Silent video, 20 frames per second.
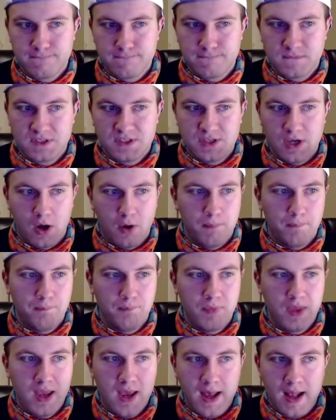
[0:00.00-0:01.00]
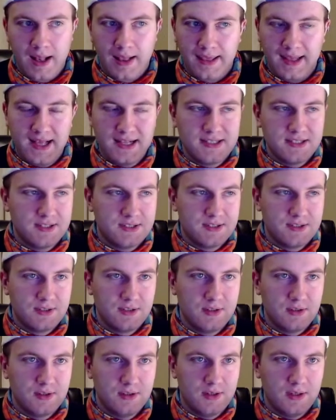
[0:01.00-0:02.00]
So, let's
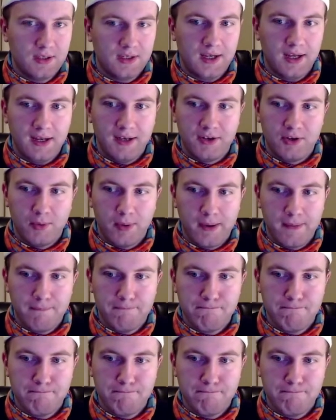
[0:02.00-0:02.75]
get into it.